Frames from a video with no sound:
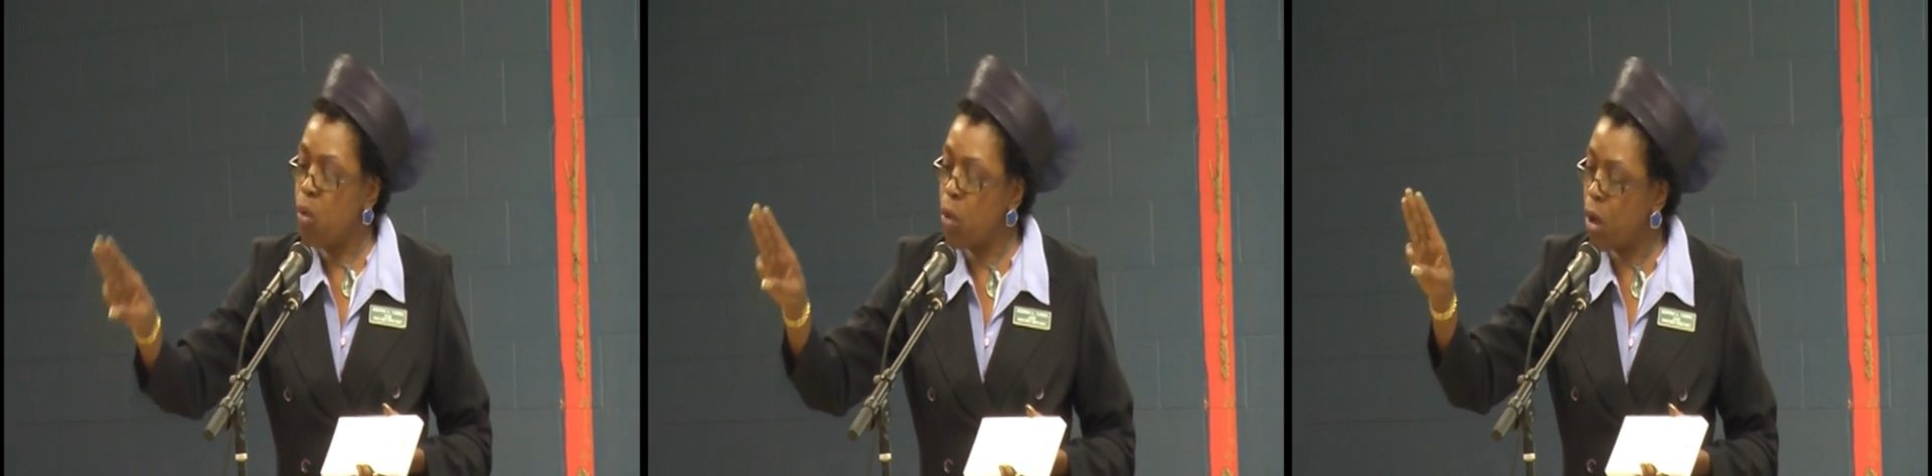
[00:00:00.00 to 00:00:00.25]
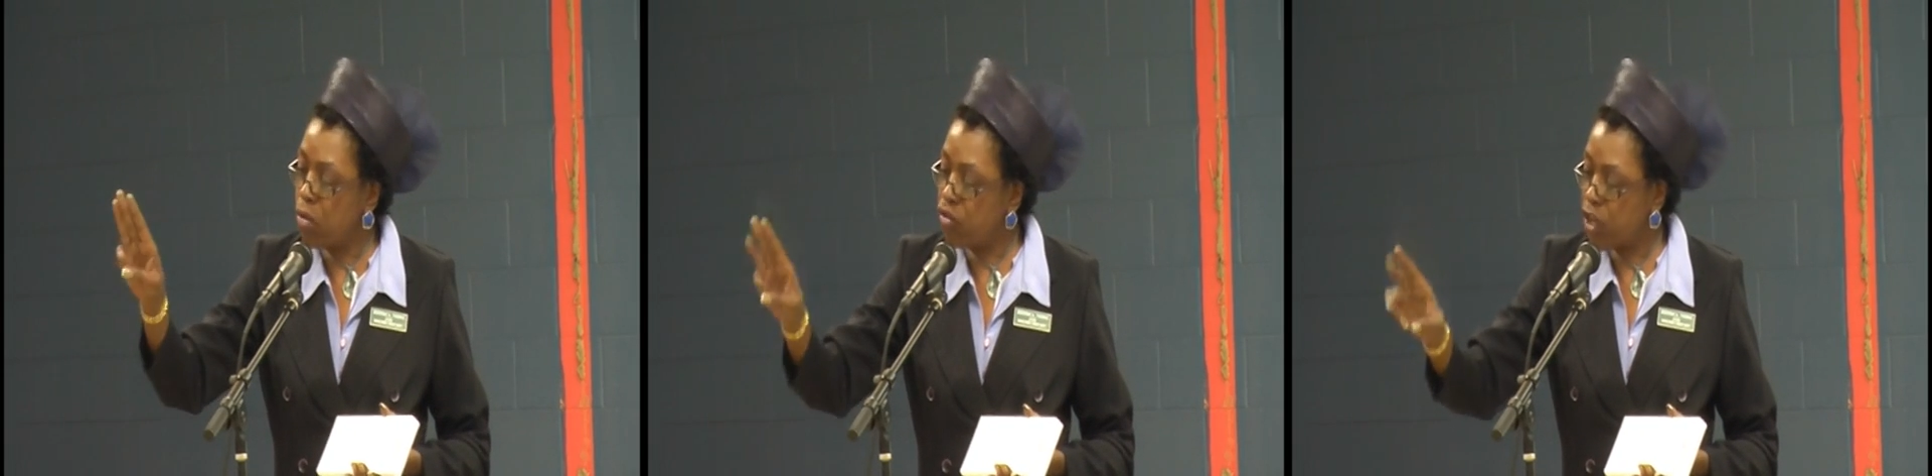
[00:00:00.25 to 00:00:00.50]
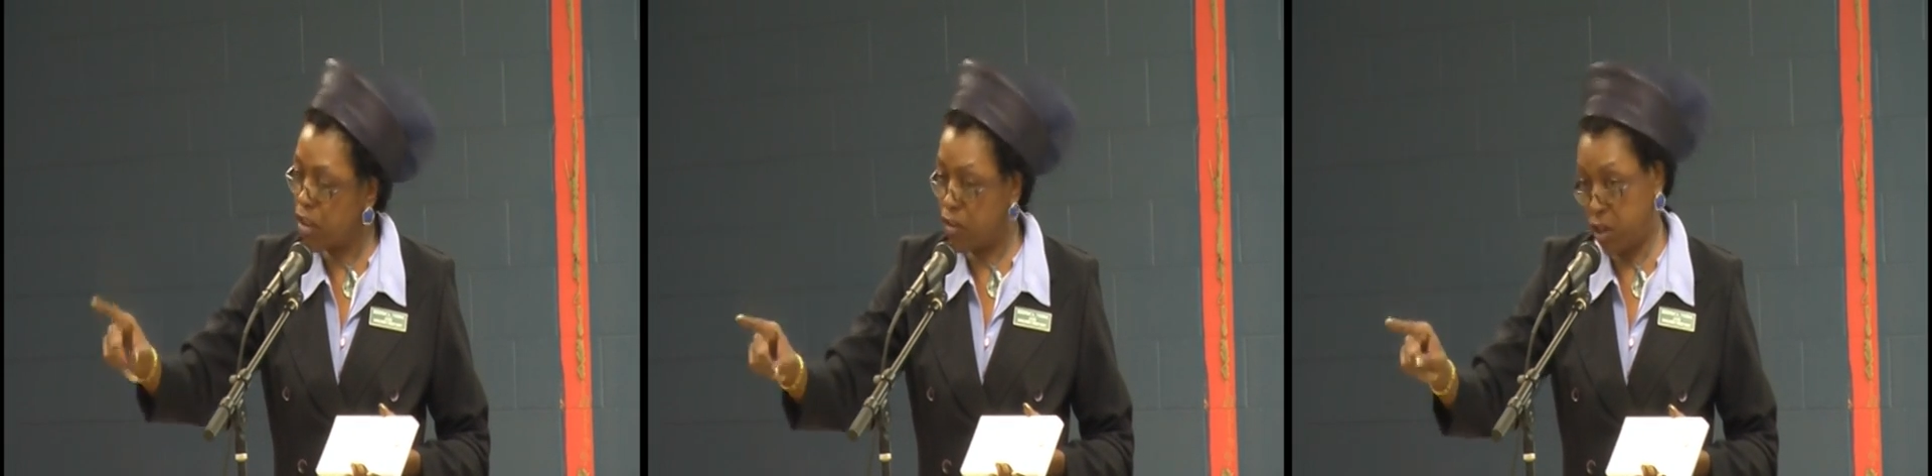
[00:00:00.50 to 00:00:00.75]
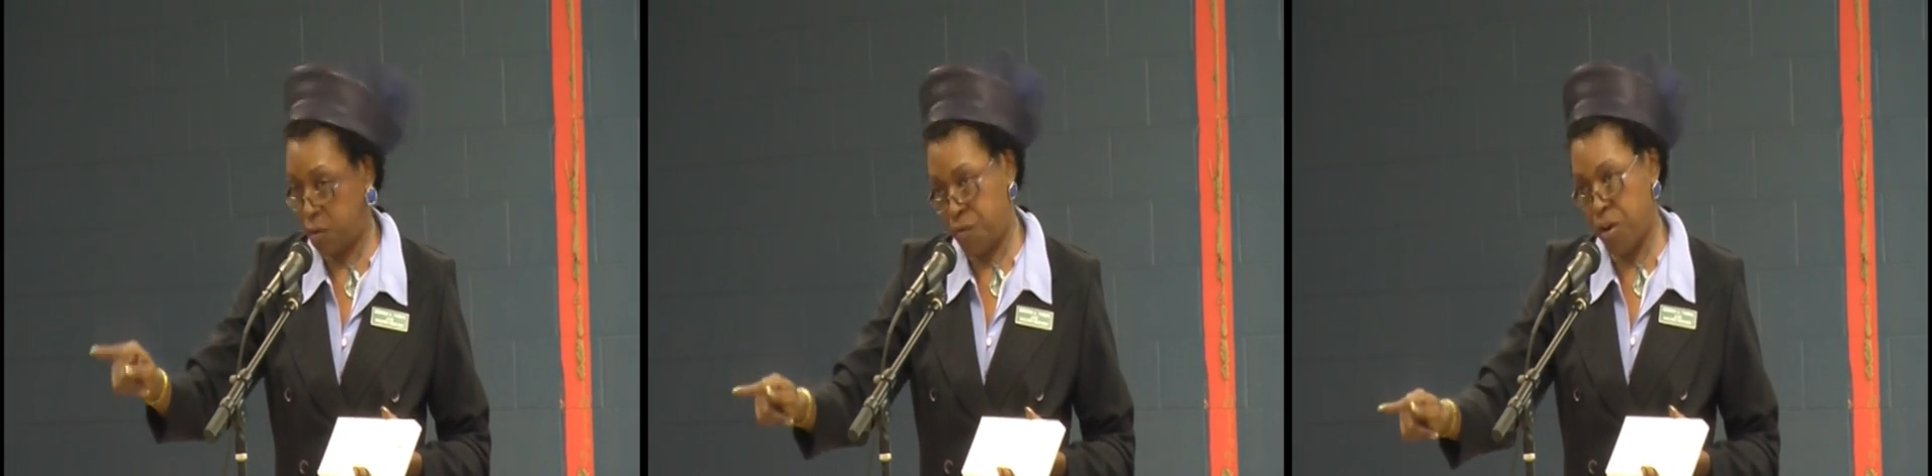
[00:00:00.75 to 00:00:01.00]
we want
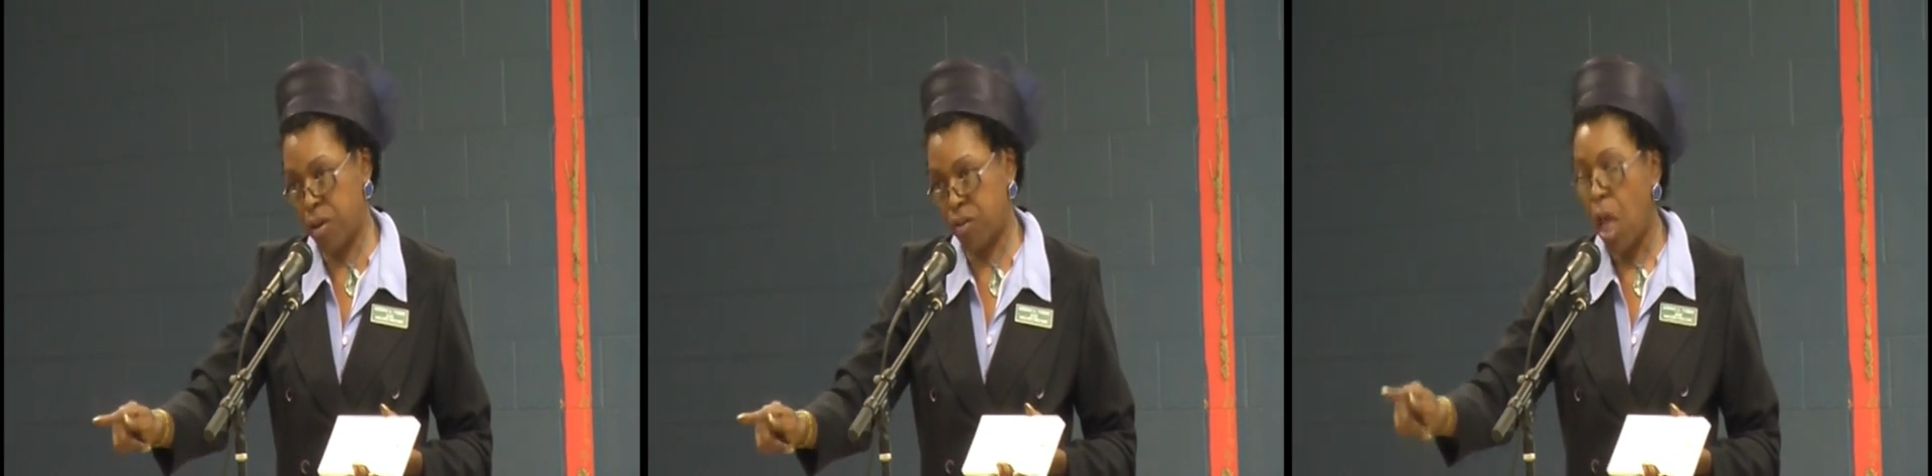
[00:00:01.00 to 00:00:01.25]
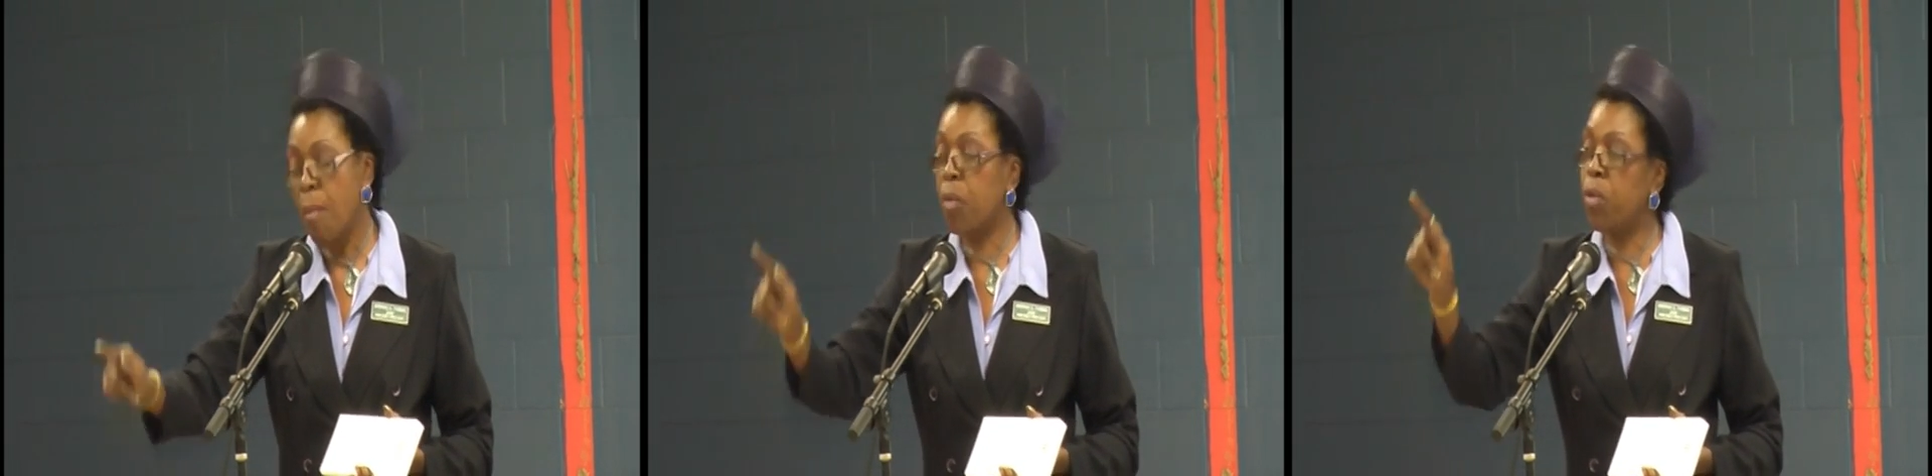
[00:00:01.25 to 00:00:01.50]
justice first,